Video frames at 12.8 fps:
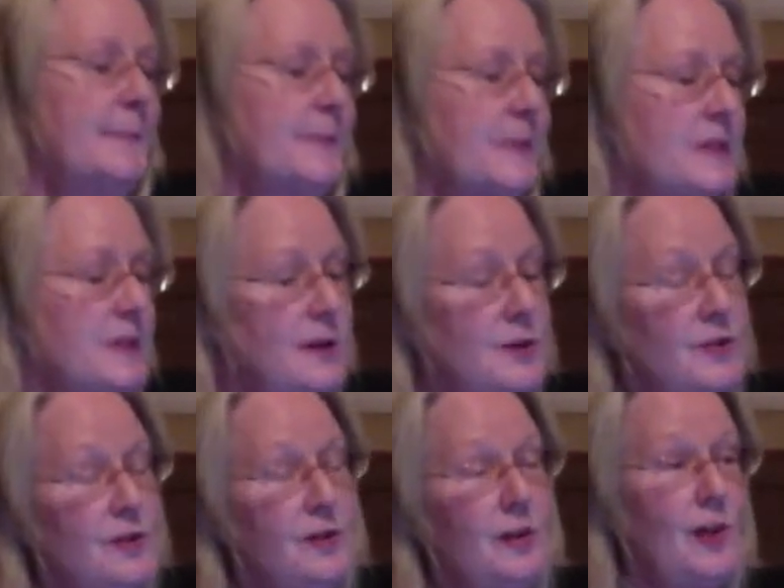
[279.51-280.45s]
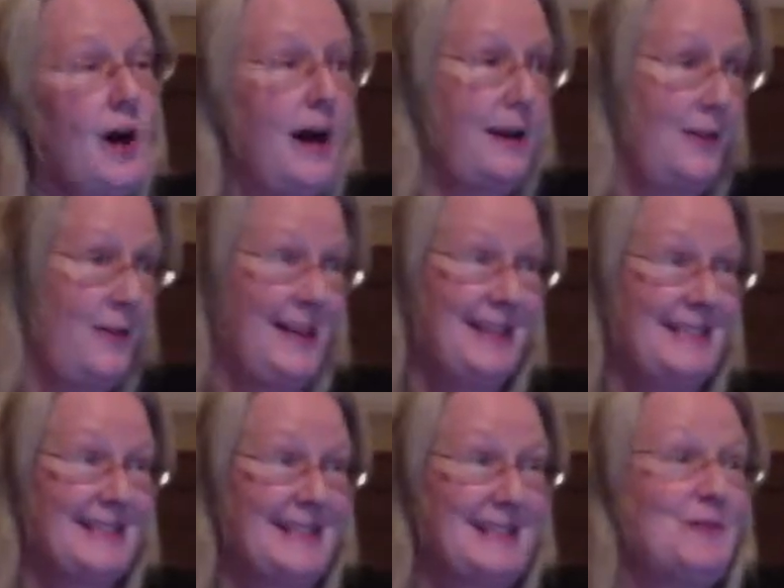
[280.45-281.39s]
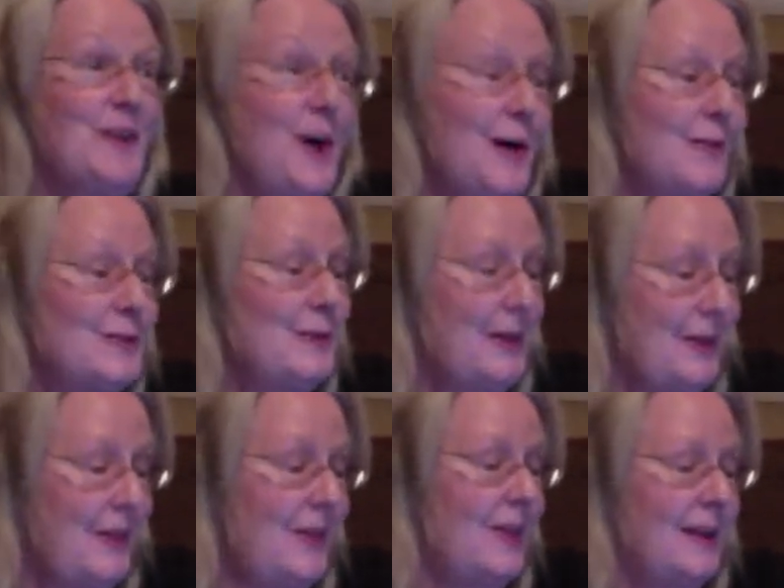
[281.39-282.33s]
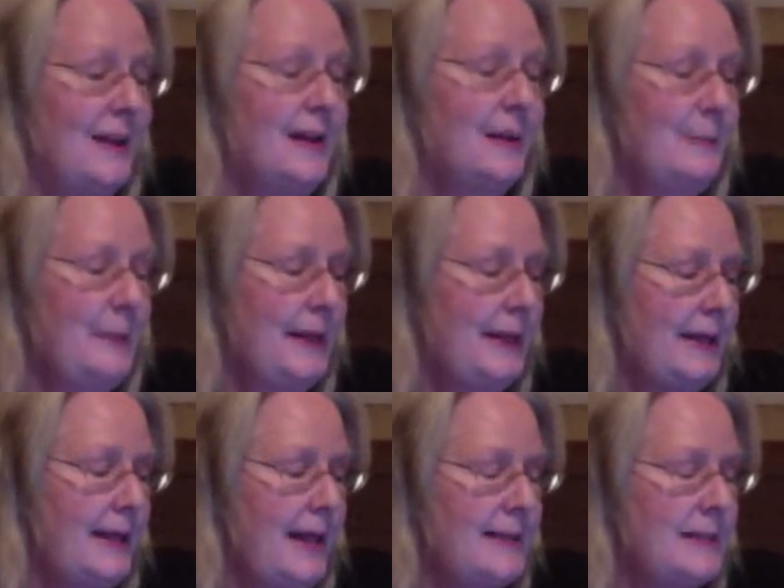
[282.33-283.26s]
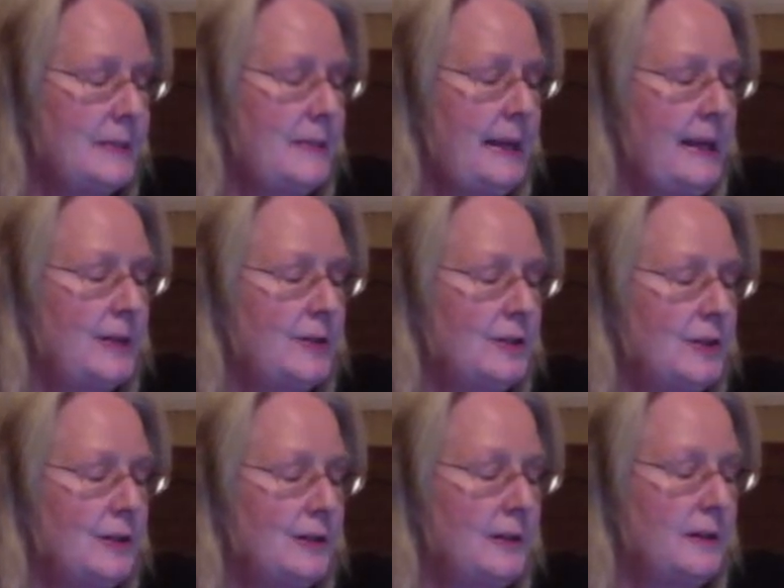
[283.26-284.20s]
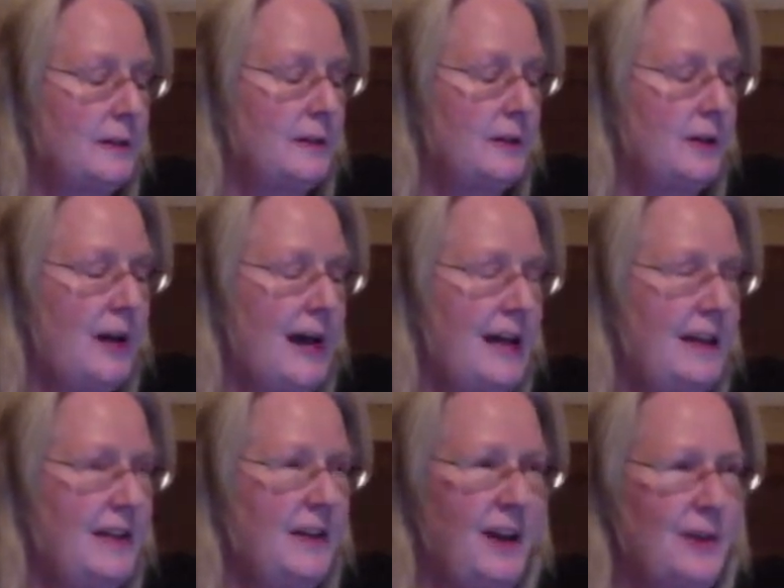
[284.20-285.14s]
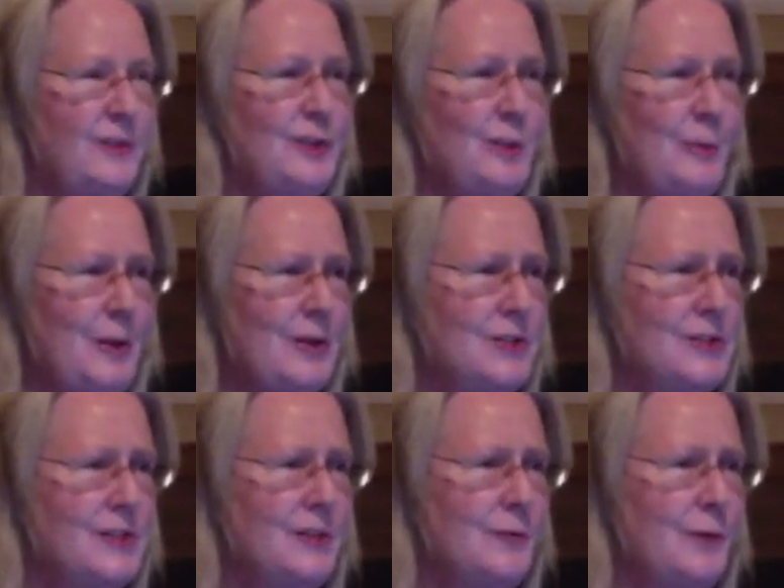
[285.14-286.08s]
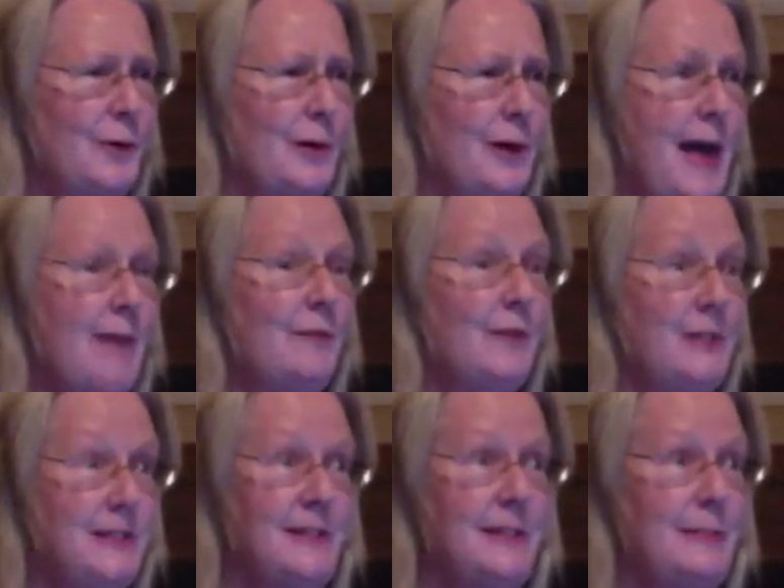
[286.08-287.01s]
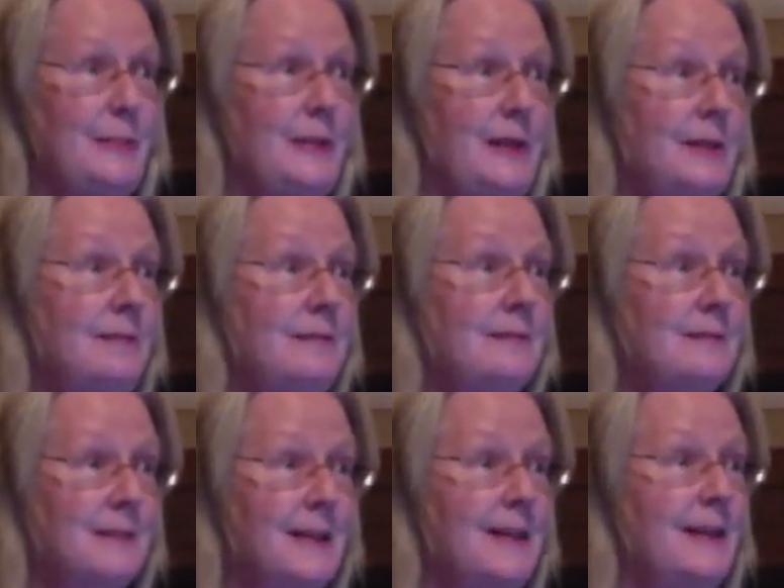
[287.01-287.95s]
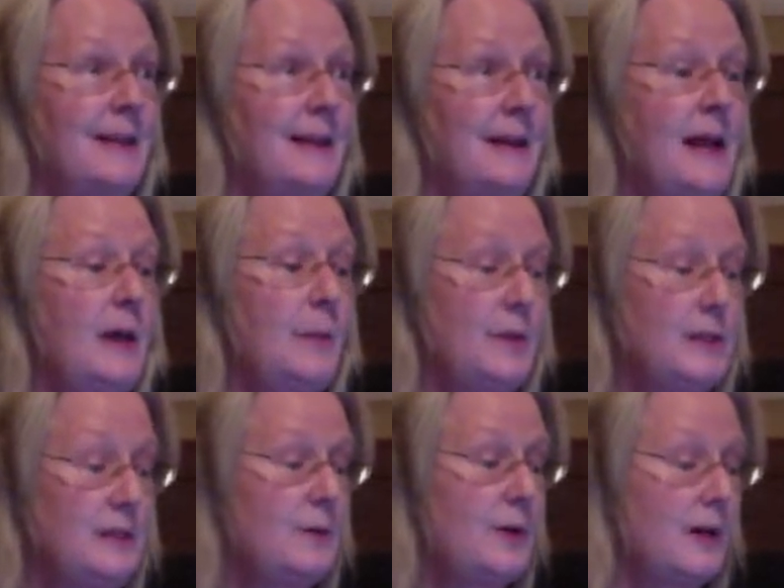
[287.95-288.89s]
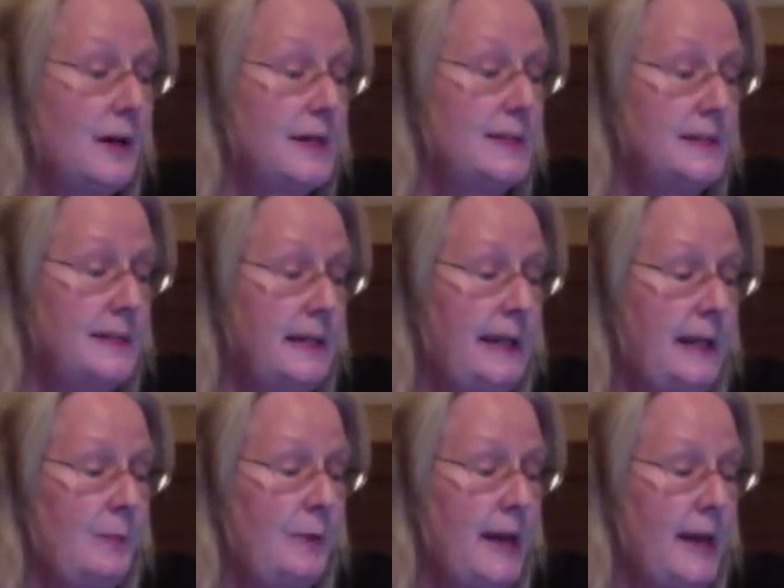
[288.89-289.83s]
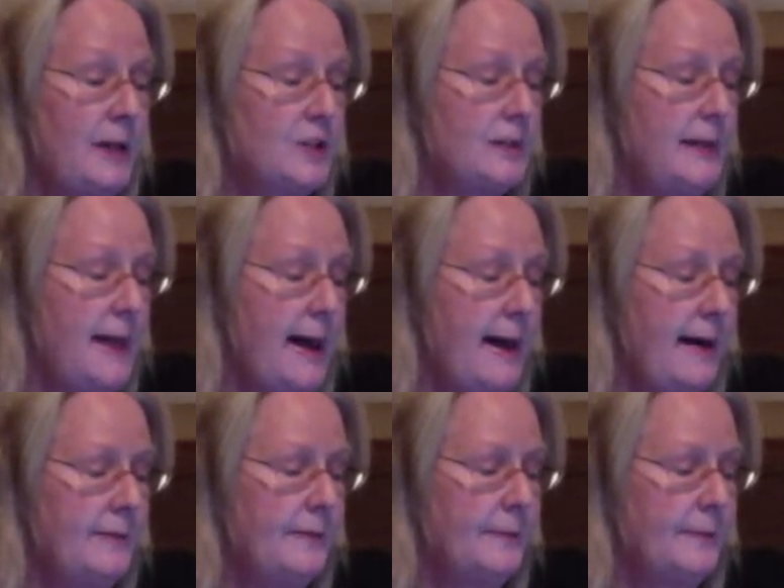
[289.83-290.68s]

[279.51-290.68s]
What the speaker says: So there's a lot of things involved with being a case manager, and you're kind of the go-to person for every discipline. And we do work as a team. We actually have